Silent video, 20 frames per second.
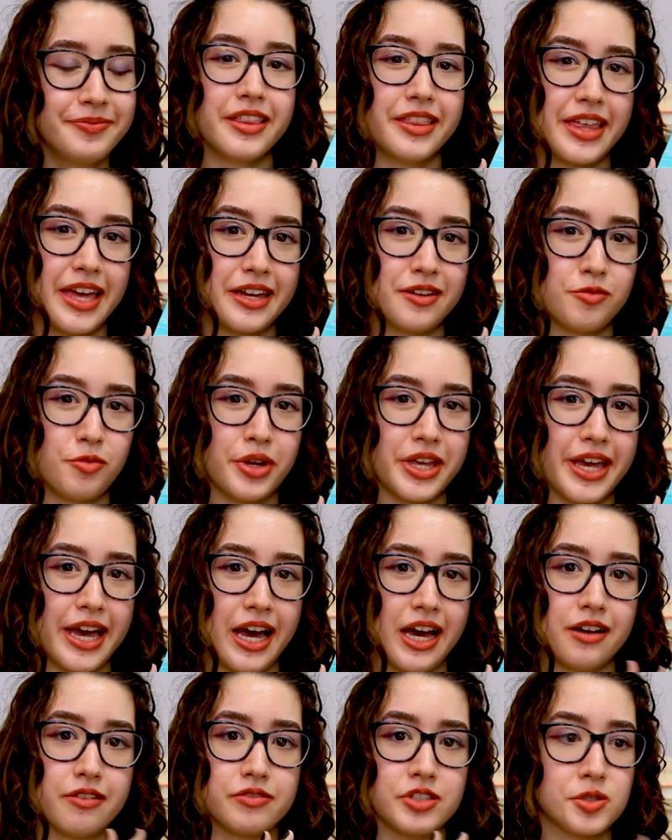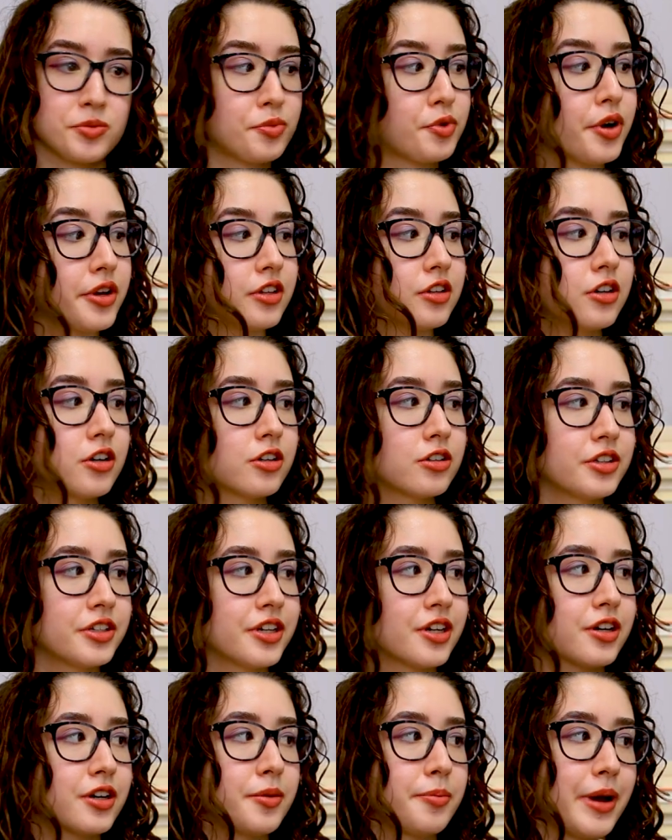Then we have Spoiler
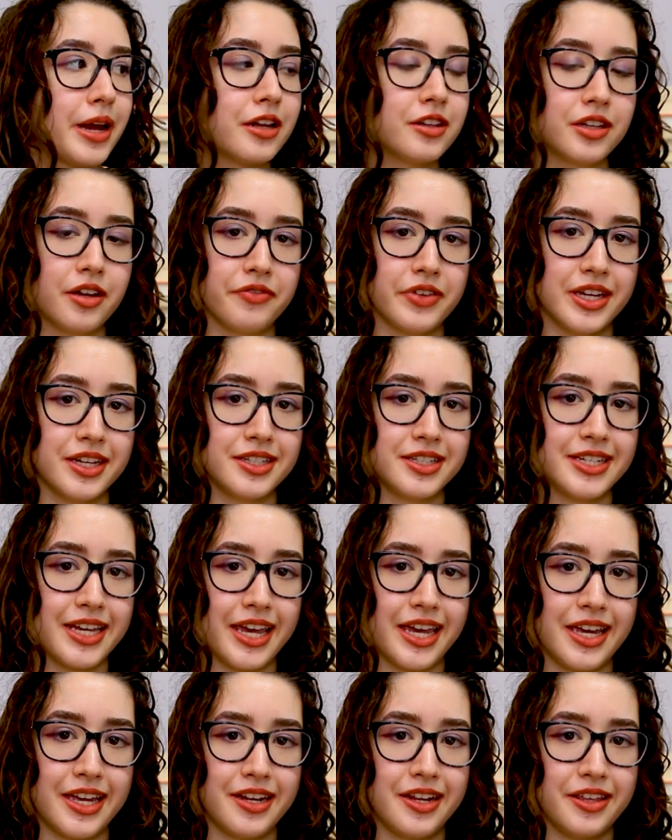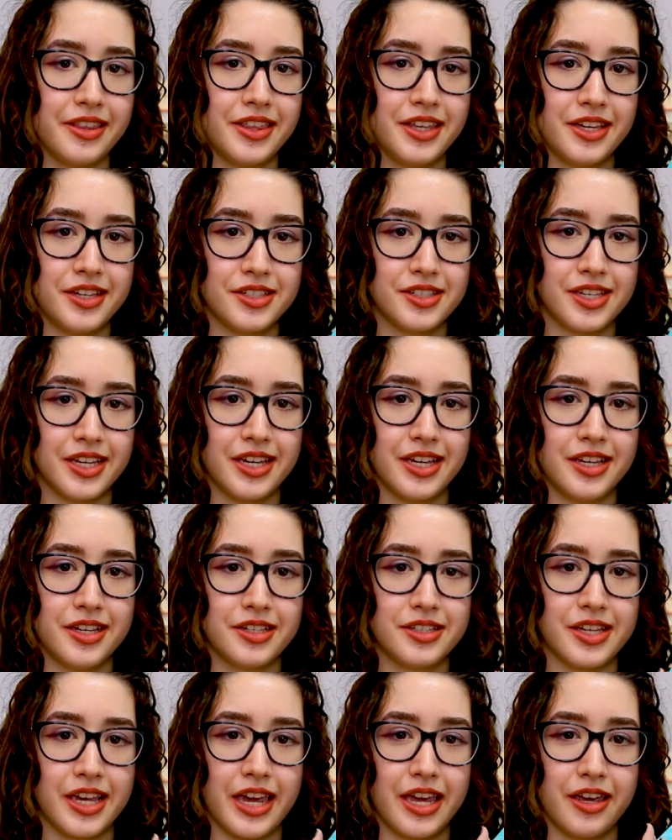Alert by Olivia Dade. This
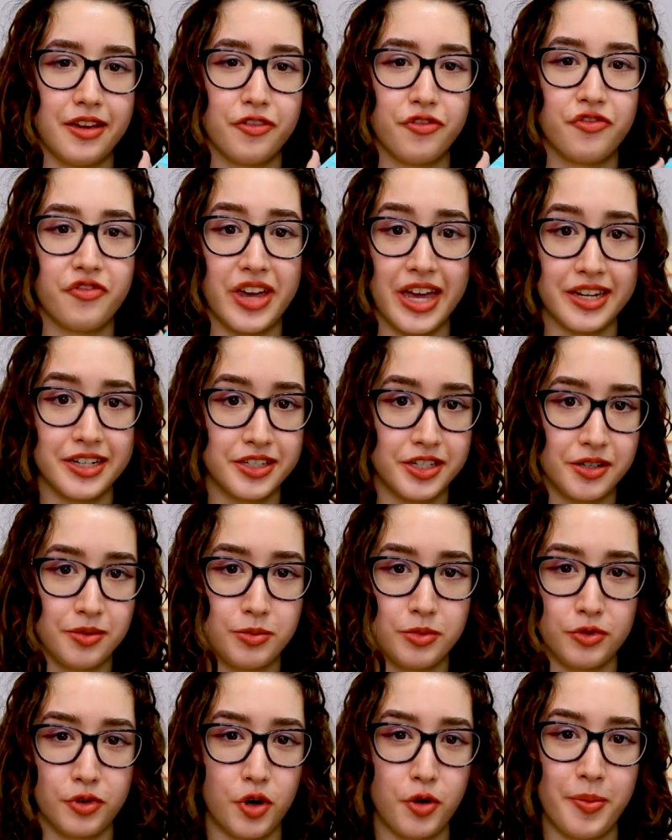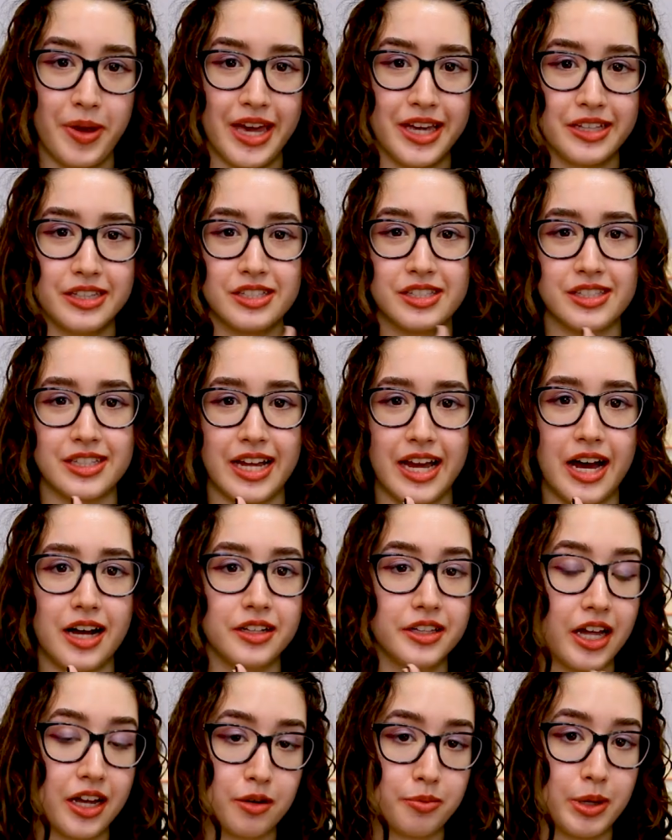is a fandom romance that
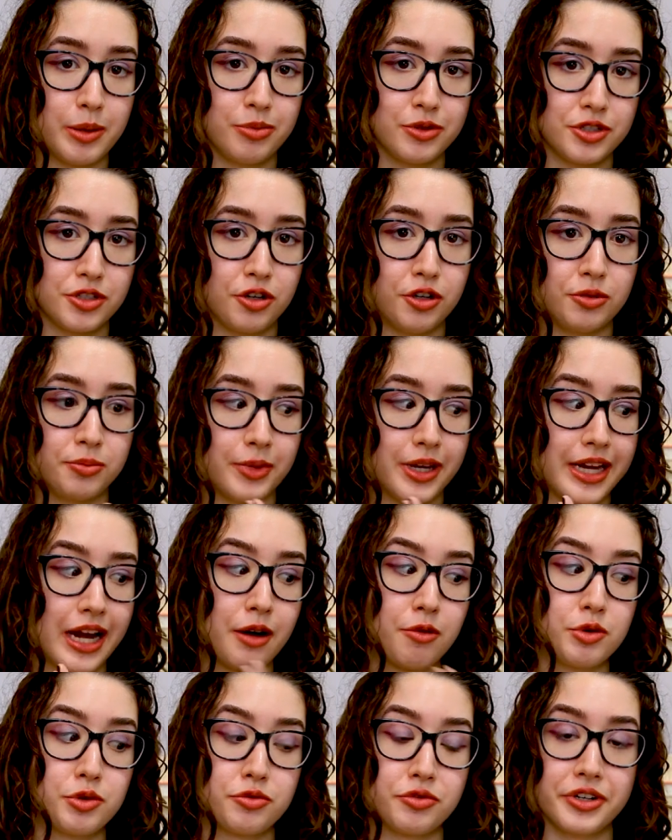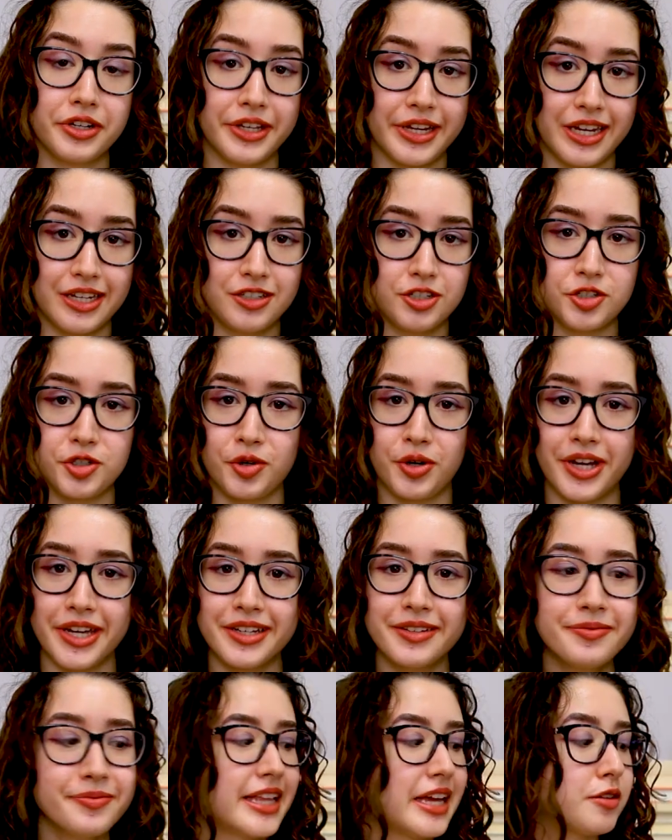a lot of people told me I would really
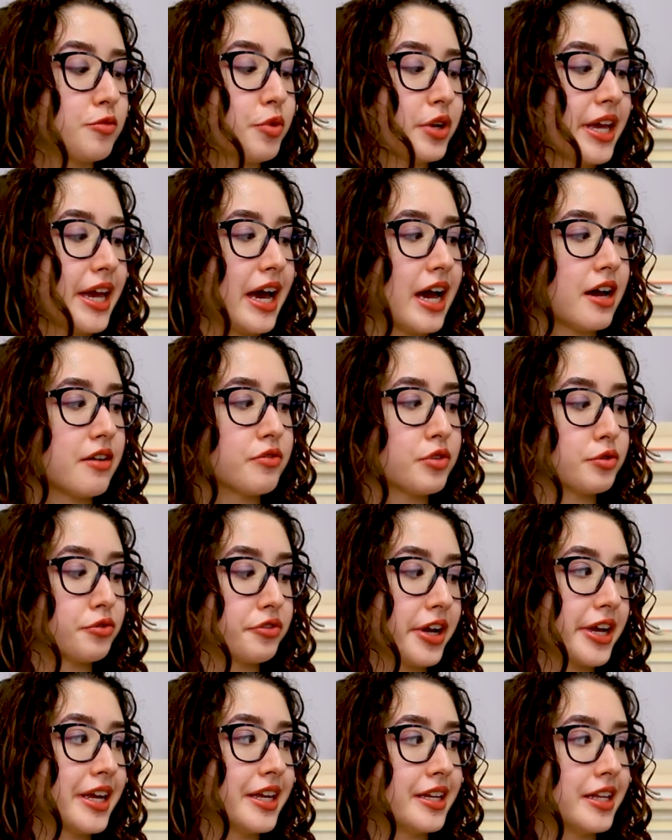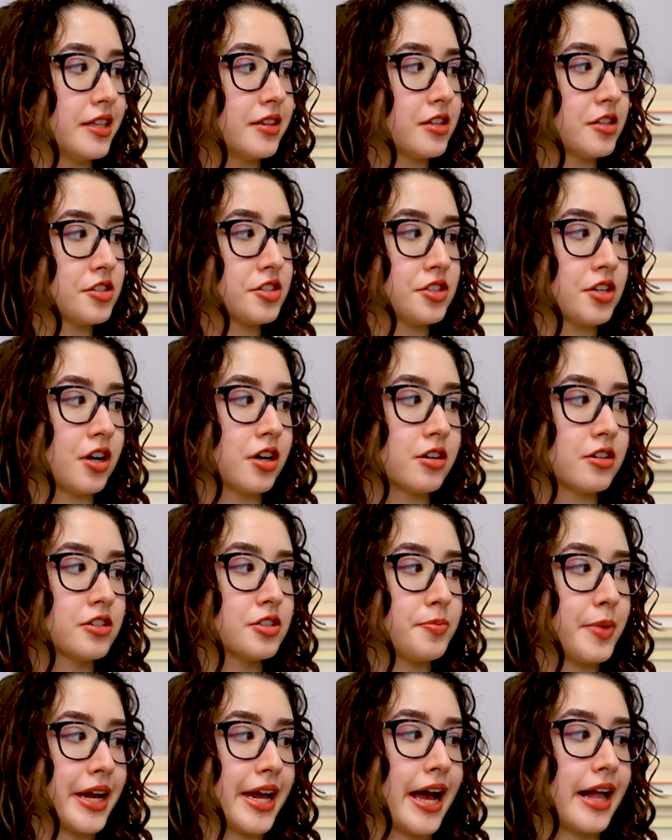enjoy. Then we have Written in the
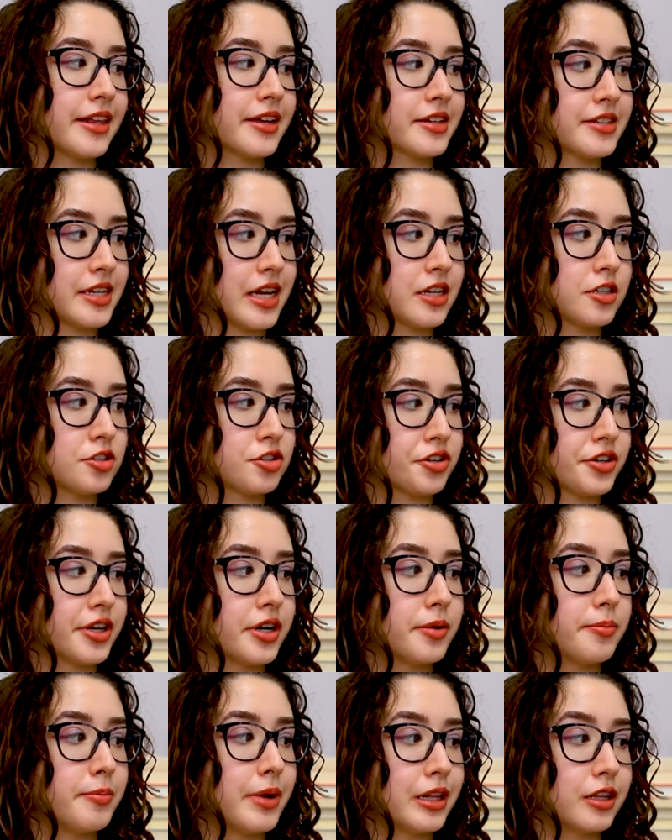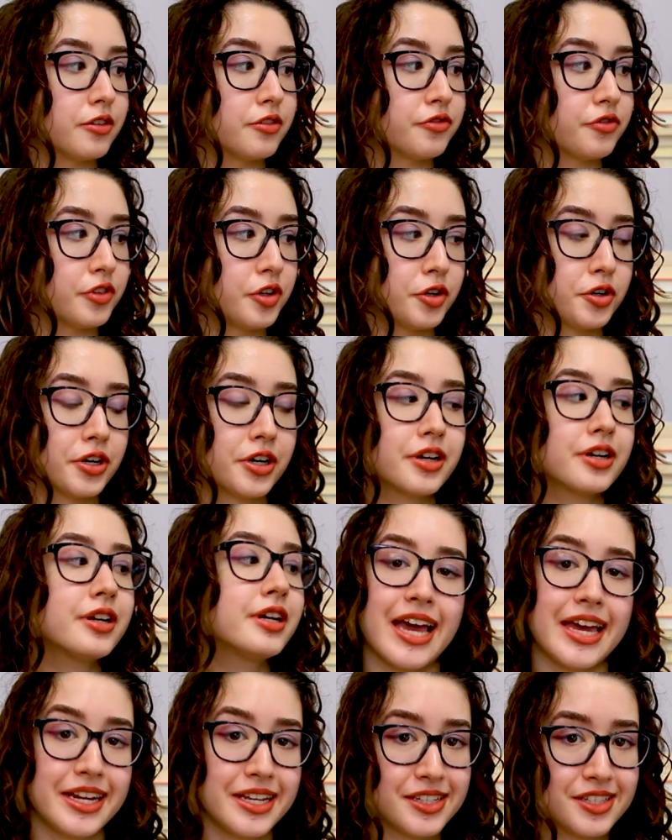Stars by Alexandria Belleflore,
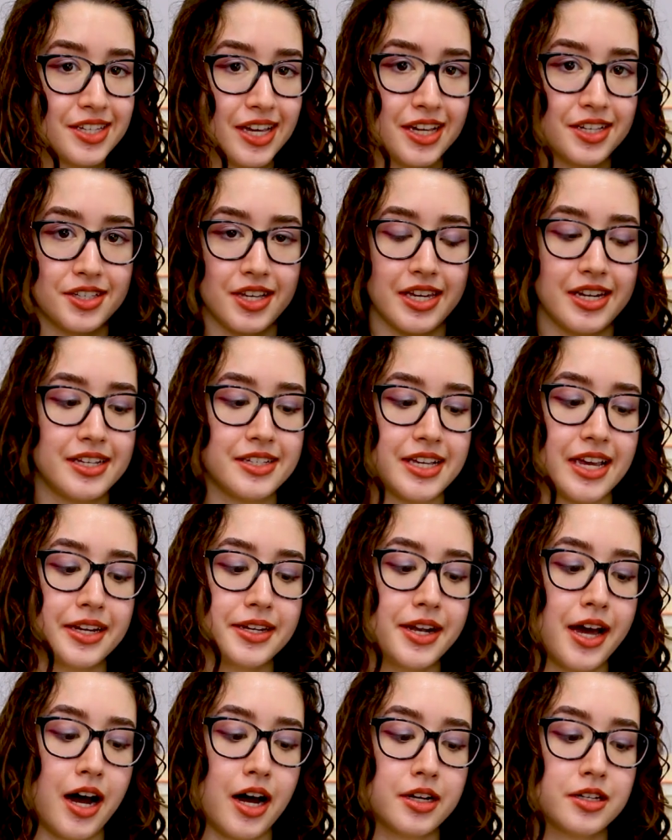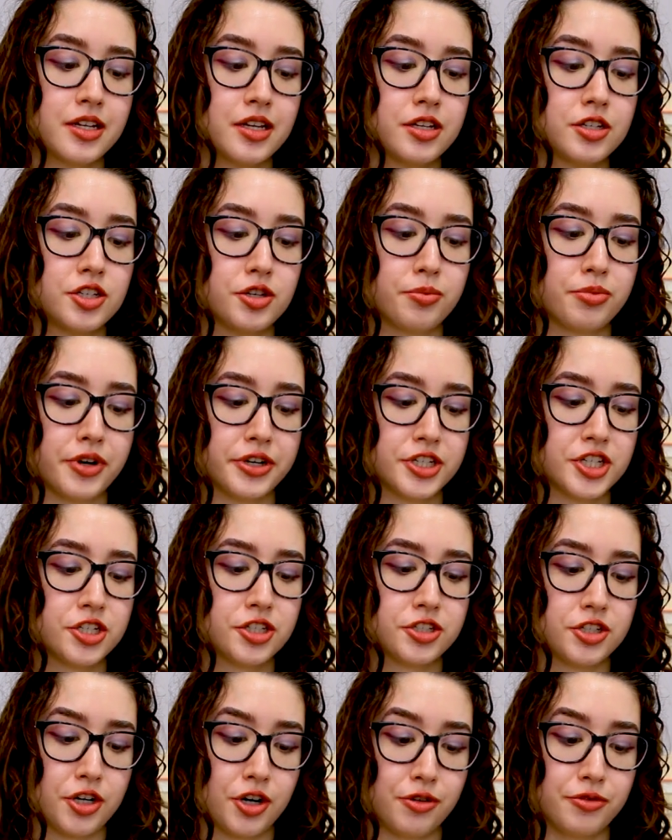and it says it is a nod to
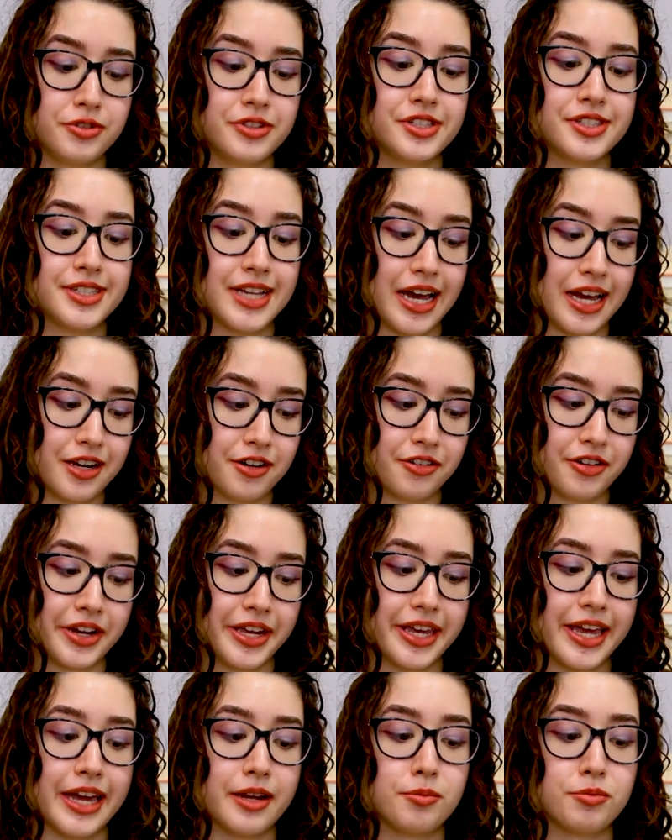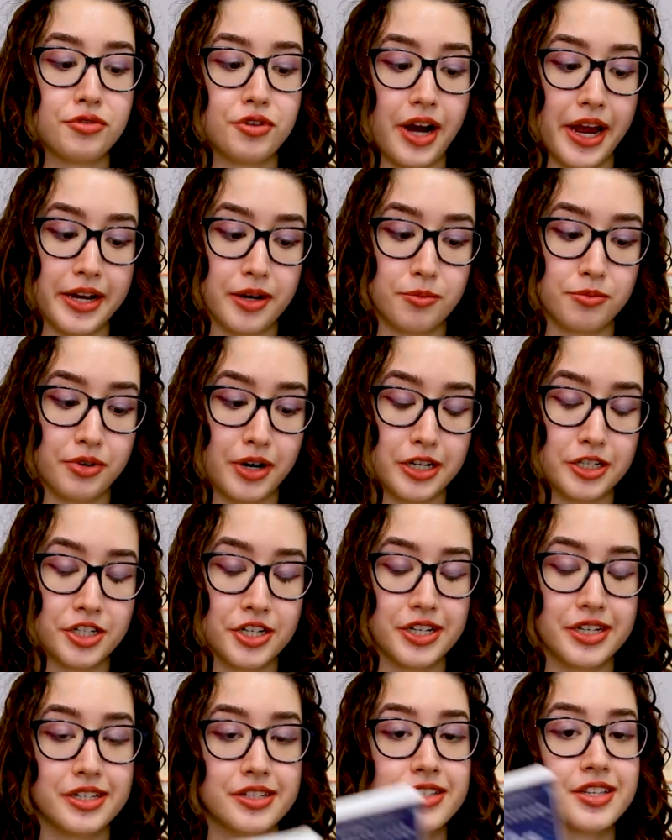Bridget Jones's Diary and Pride and
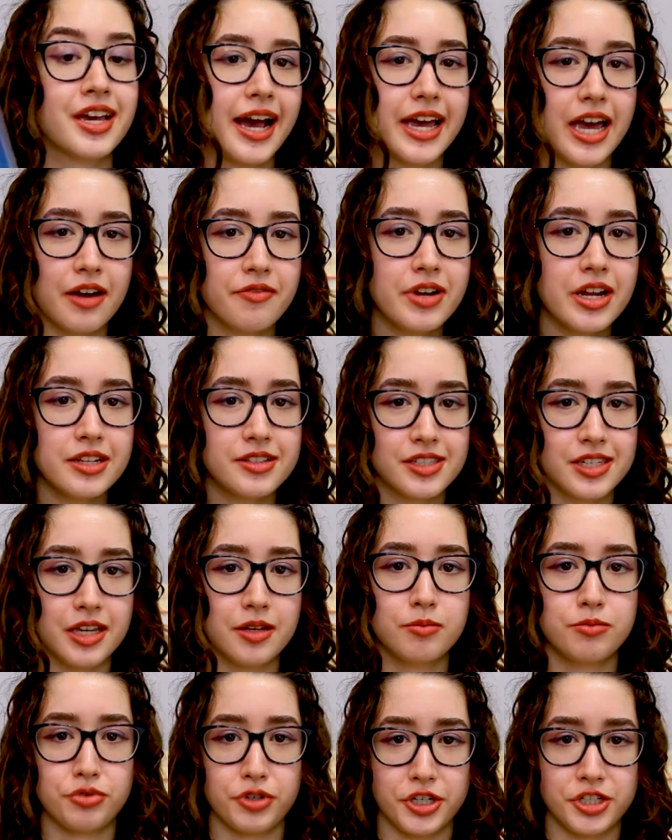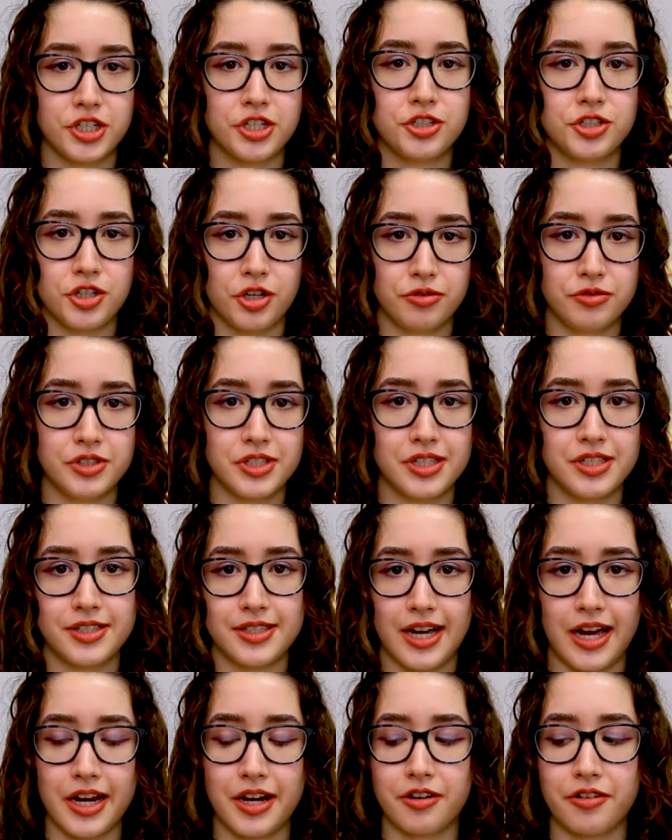Prejudice. I have not seen Bridget Jones's
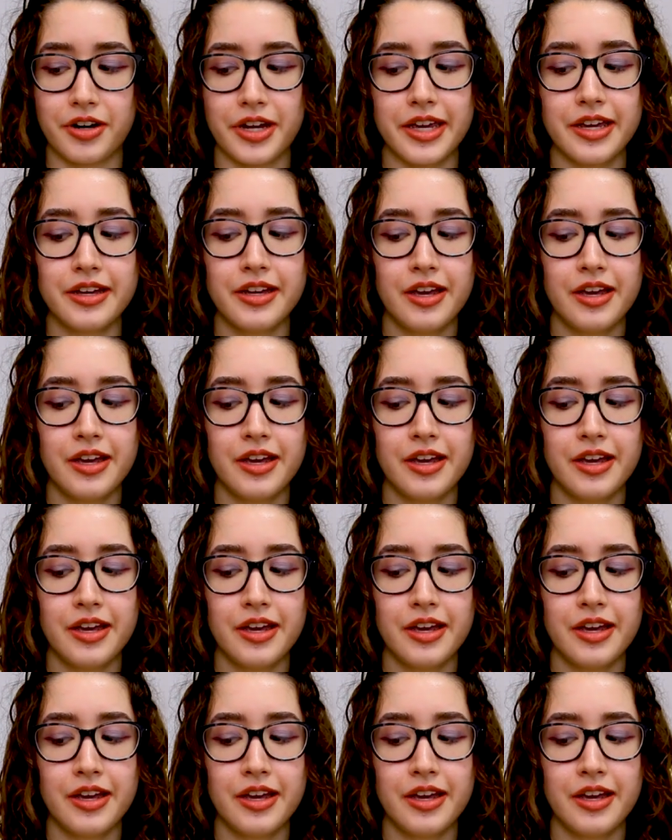Diary.